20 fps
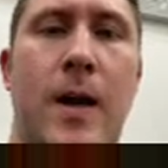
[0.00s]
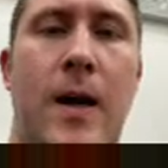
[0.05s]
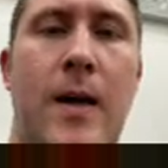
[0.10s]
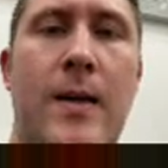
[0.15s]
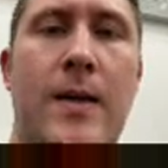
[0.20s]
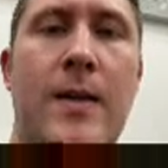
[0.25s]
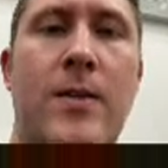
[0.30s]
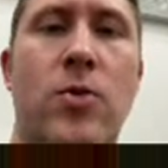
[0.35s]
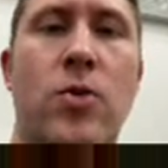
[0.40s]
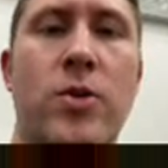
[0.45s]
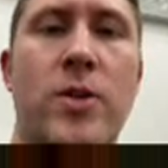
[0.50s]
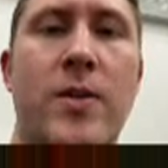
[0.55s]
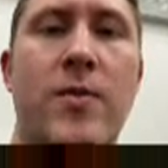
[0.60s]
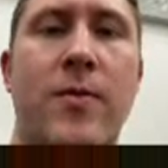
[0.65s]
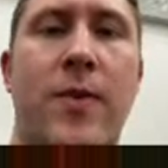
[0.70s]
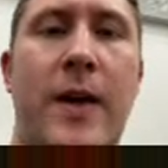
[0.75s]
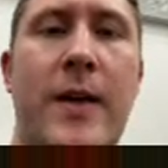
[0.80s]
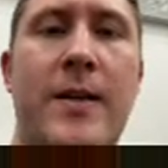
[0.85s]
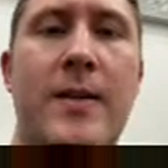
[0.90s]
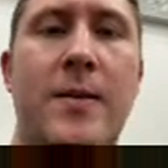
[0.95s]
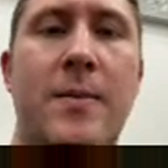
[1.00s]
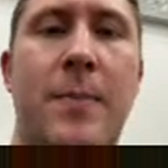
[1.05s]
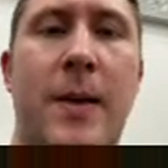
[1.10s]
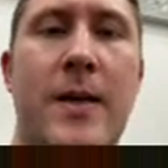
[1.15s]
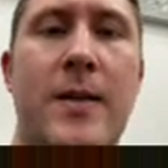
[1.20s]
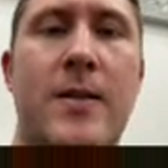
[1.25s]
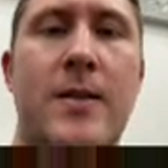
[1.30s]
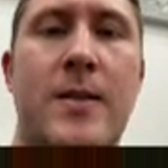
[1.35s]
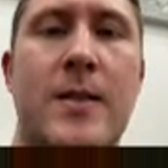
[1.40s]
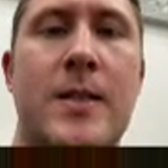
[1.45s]
it does invite the
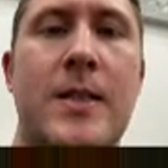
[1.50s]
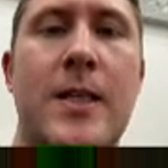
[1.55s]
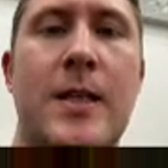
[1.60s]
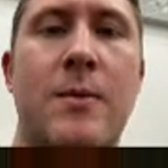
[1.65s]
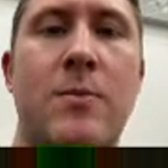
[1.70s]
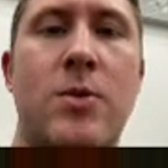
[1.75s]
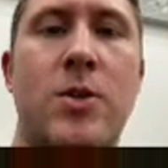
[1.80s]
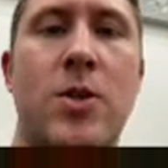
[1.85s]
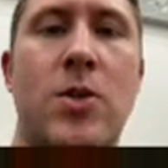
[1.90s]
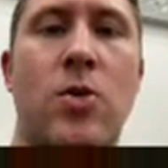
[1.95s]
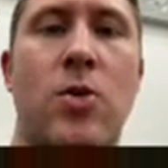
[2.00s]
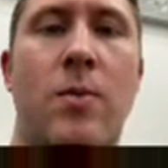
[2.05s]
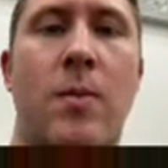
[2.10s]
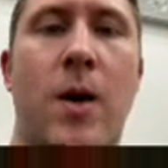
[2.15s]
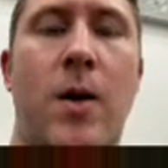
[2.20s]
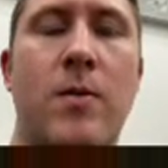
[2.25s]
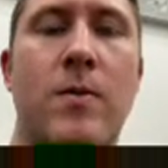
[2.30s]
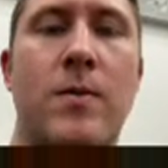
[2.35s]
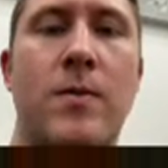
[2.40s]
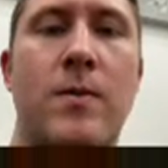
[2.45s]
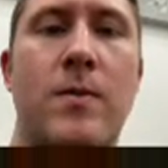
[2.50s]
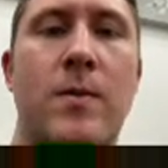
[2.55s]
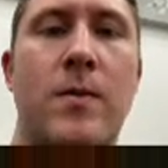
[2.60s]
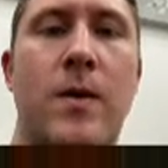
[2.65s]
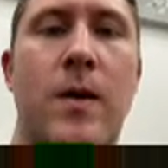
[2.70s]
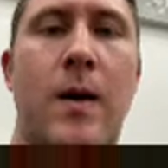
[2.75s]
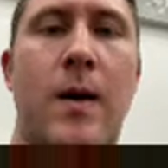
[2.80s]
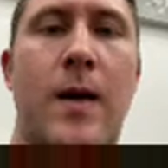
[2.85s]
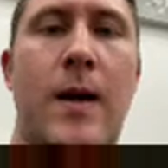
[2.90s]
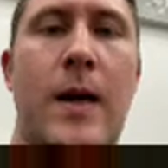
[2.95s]
better teams to come on.
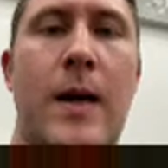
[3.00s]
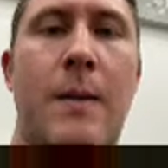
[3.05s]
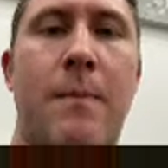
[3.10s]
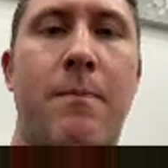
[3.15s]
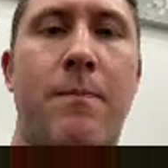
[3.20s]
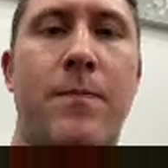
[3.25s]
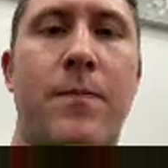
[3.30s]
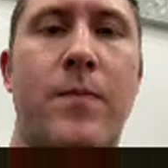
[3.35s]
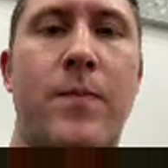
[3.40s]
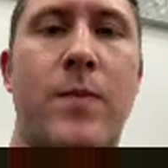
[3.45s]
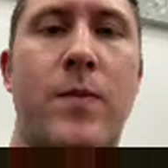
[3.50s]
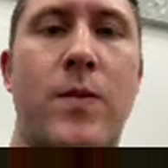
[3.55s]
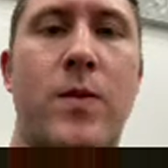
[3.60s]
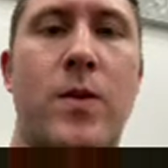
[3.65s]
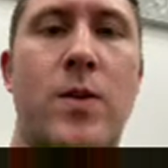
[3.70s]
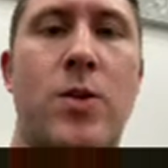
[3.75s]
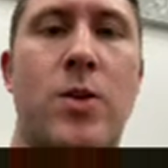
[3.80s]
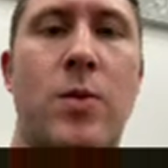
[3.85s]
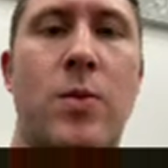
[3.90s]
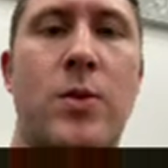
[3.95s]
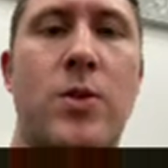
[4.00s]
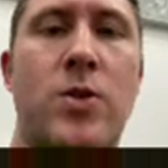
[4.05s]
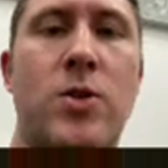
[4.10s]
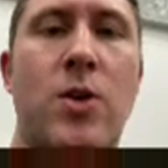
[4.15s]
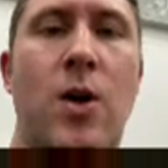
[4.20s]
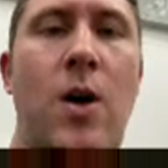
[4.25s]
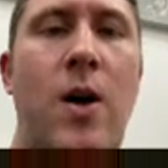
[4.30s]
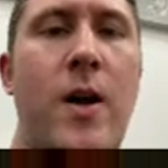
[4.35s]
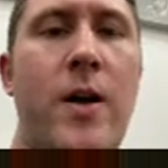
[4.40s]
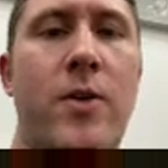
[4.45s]
So it's
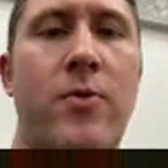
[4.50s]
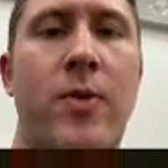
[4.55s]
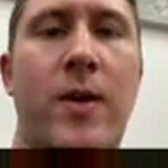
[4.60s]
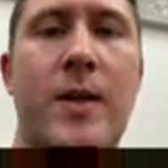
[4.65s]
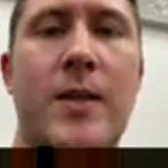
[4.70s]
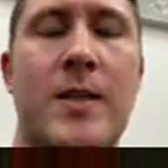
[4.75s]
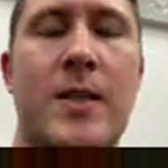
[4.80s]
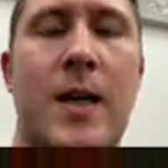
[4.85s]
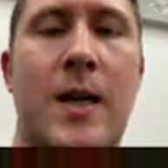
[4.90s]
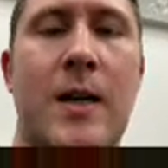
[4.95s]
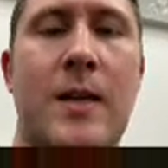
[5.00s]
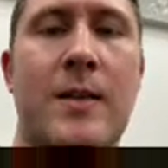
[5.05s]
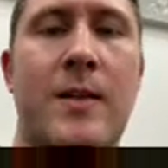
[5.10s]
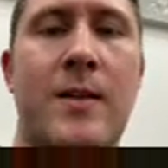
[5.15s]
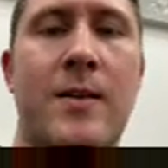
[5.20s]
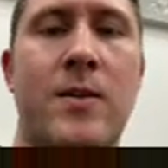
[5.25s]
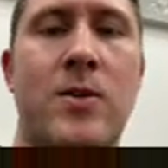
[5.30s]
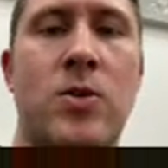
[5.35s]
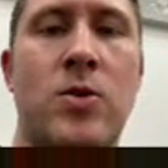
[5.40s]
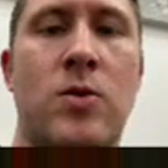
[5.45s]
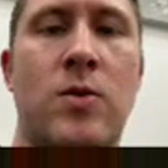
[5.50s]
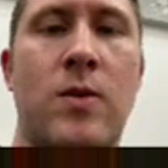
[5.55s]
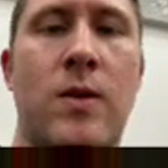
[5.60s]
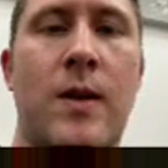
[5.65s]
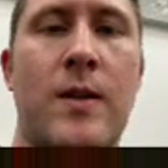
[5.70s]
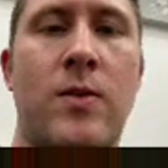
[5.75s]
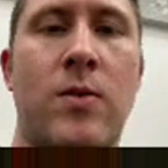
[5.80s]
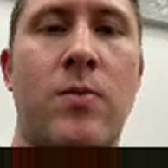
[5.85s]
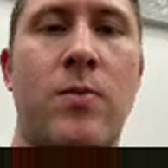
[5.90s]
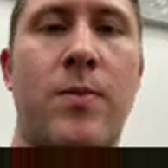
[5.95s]
not a great tactic at all. I
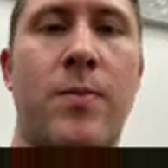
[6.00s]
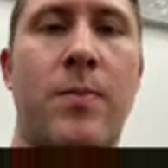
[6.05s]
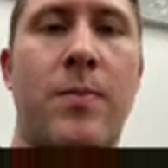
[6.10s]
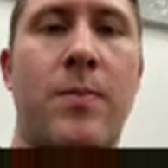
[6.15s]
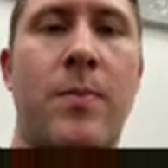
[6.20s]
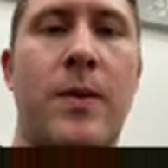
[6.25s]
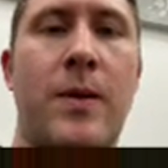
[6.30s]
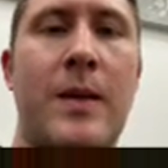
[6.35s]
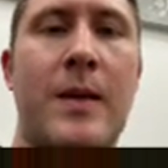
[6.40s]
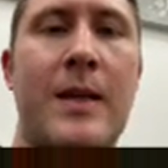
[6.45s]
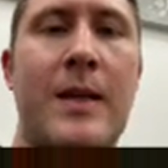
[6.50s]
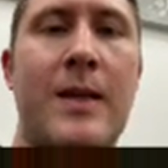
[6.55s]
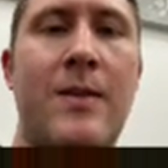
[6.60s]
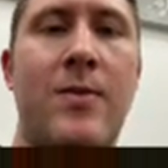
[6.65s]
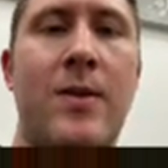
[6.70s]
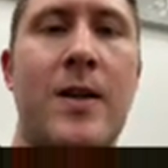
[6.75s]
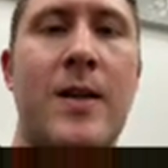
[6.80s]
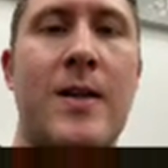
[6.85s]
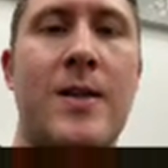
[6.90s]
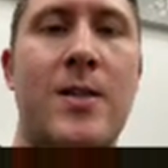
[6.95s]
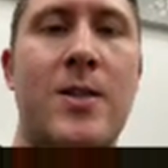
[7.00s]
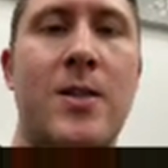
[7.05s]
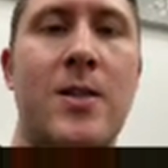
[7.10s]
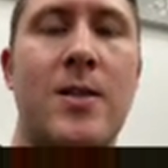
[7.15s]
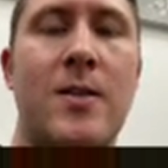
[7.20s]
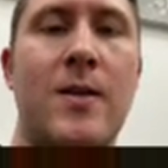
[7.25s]
don't believe it is.